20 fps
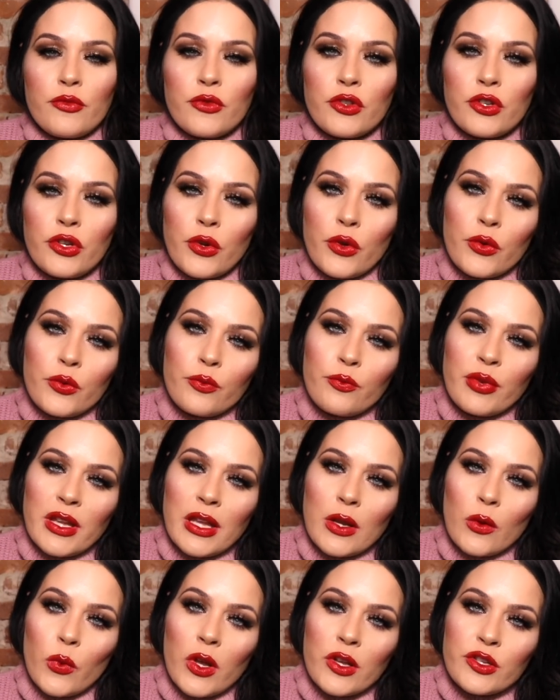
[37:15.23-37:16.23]
you know,
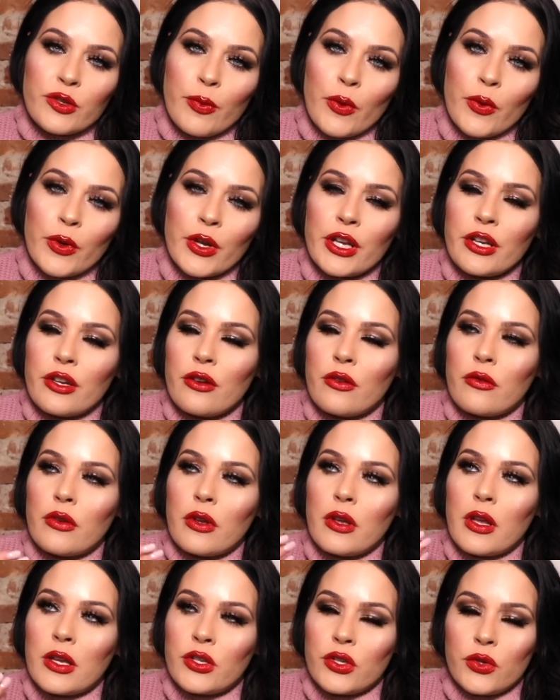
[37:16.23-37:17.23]
being well spoken
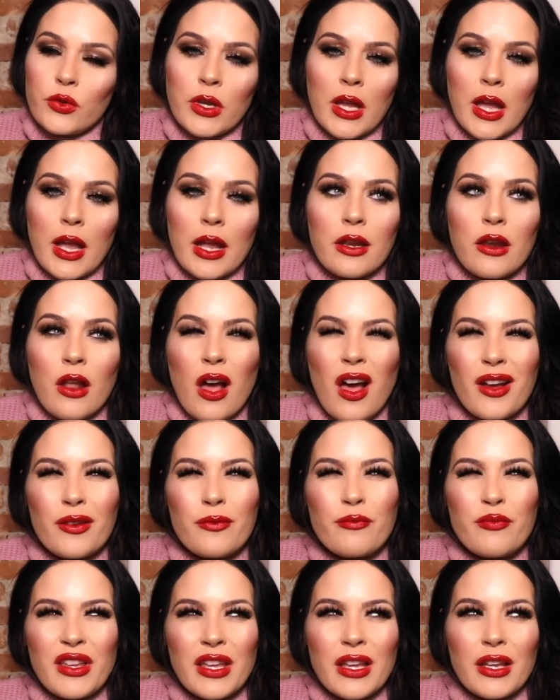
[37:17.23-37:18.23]
as you can,
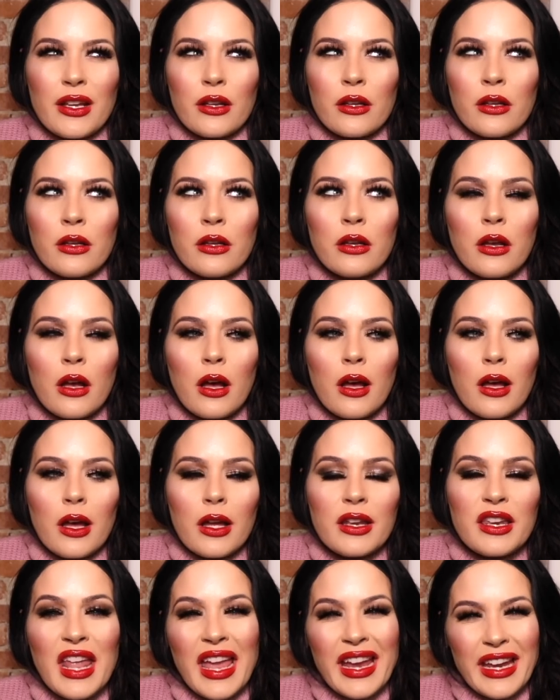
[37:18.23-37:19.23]
not being
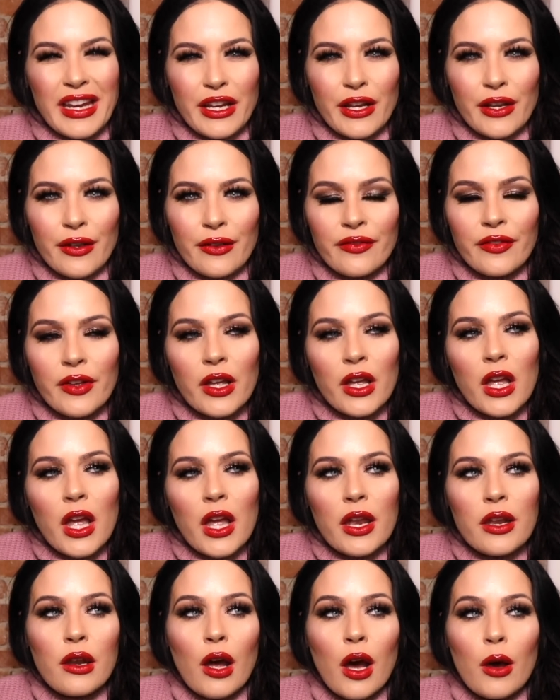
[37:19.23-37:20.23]
uh,
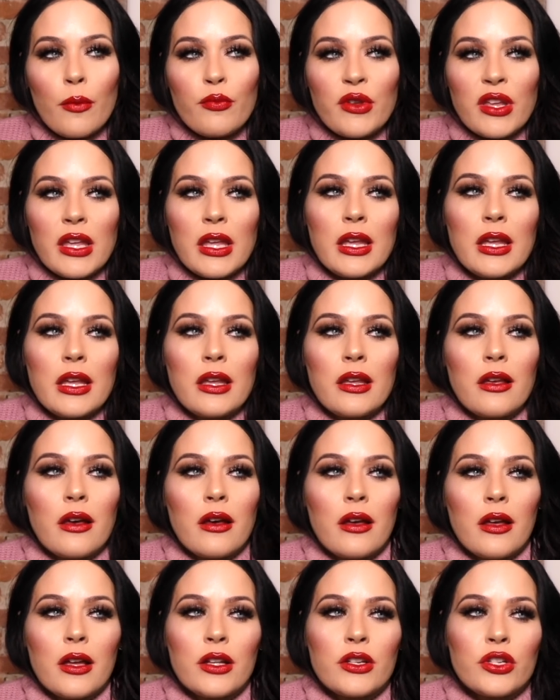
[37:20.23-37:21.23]
negative, not being
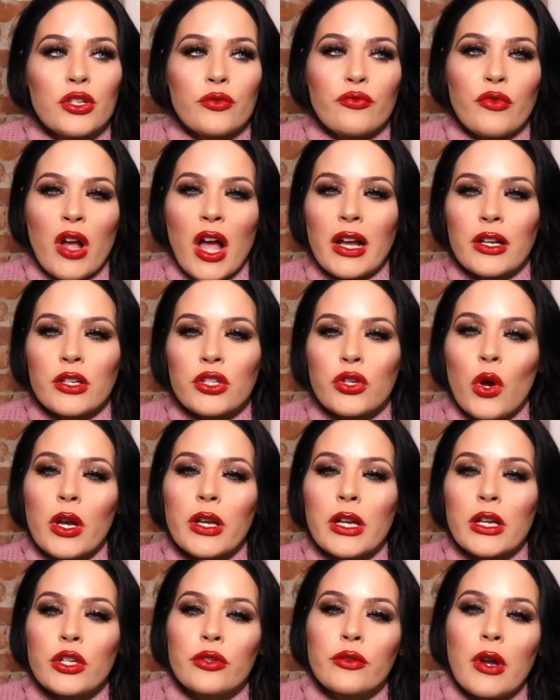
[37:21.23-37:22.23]
uh, derog
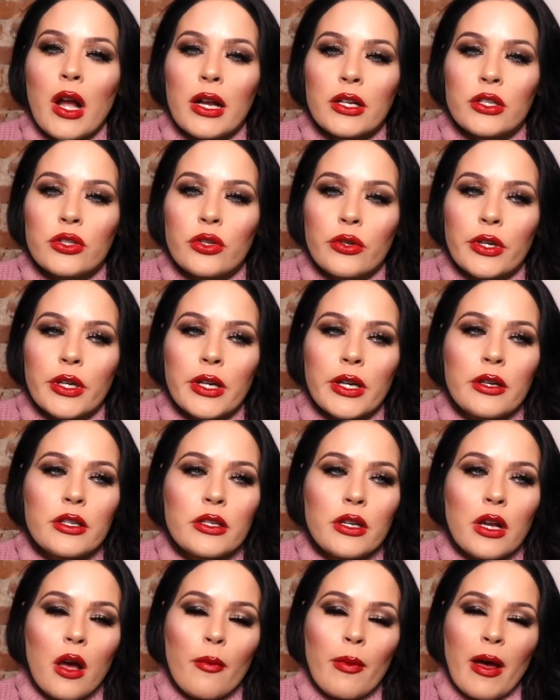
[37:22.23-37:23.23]
talking derogatory
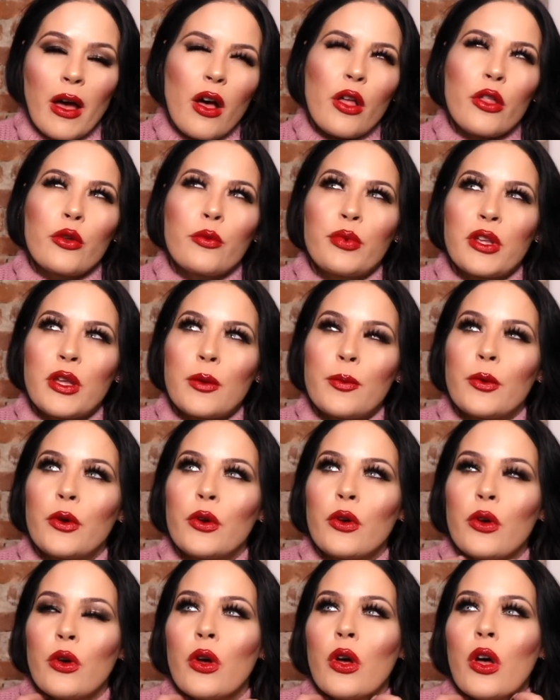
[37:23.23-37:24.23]
to, about other
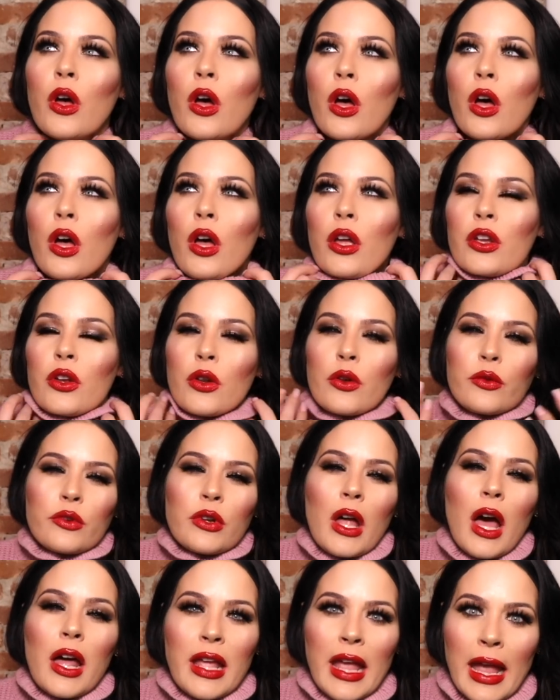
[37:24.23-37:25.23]
people, you know,
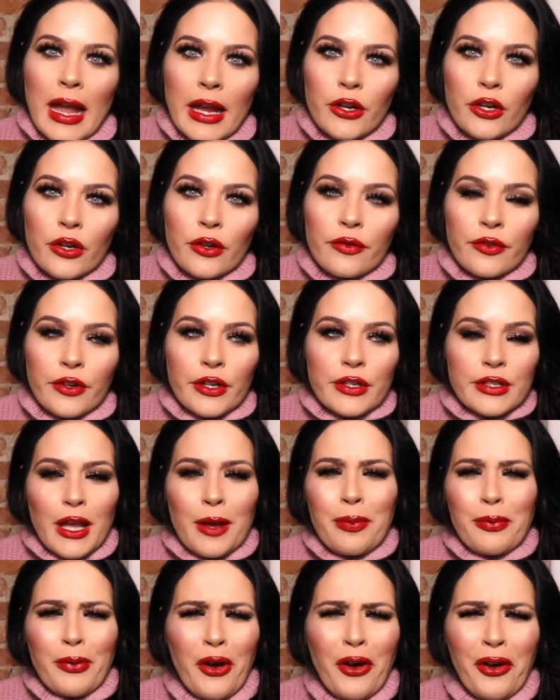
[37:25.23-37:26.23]
not a hater, for
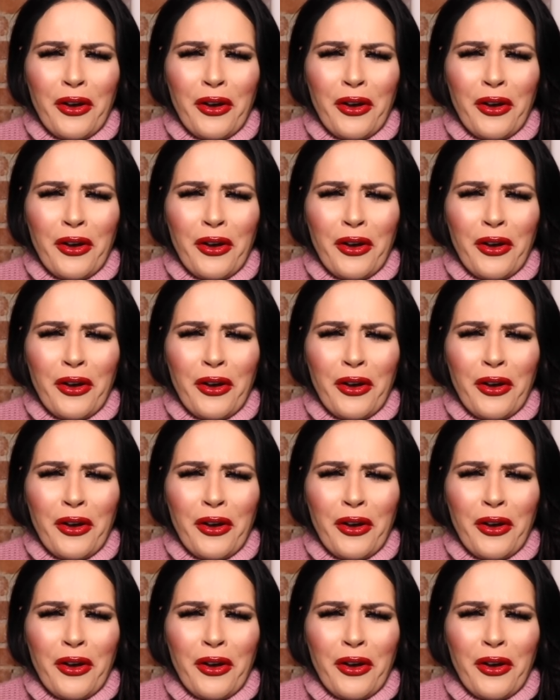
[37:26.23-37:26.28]
example,